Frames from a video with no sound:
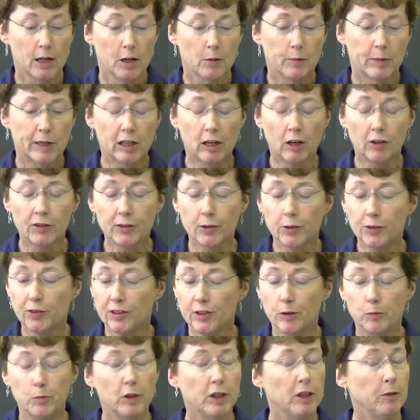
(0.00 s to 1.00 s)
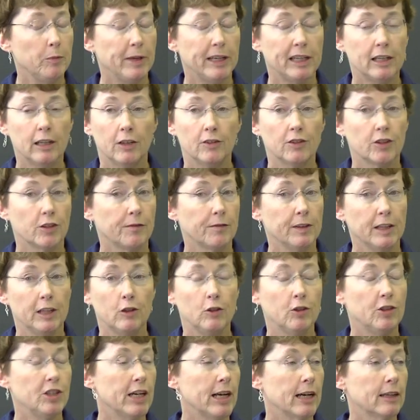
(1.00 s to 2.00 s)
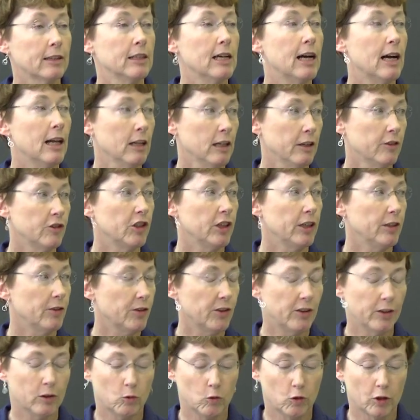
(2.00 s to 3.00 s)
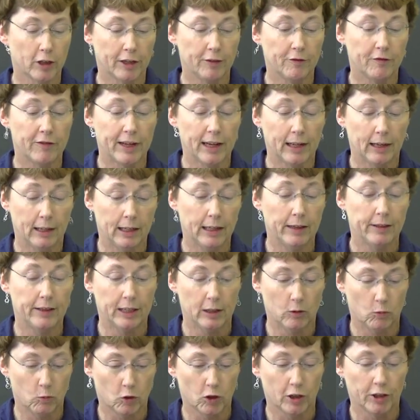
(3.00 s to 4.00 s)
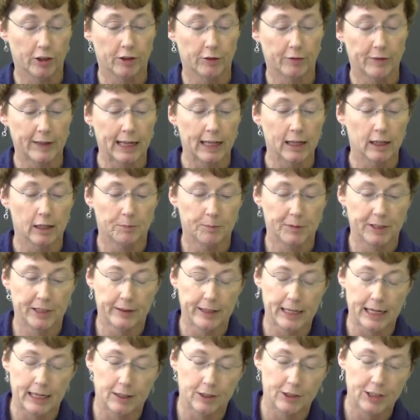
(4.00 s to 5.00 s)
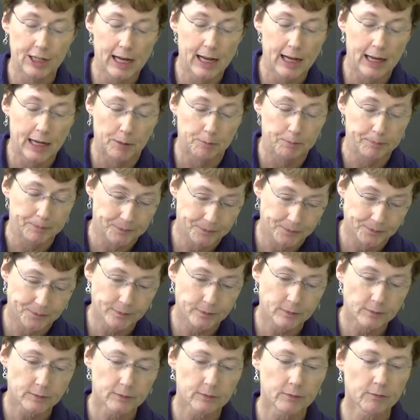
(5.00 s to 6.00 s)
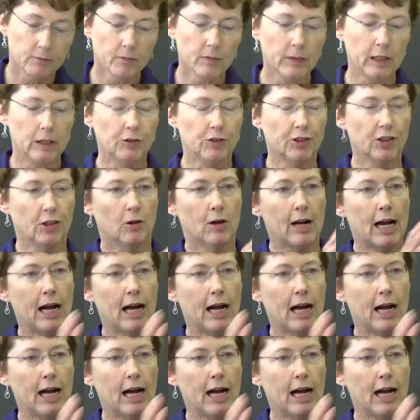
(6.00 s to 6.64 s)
but also simply because of the new technologies that were, invent- that were developed at that time. So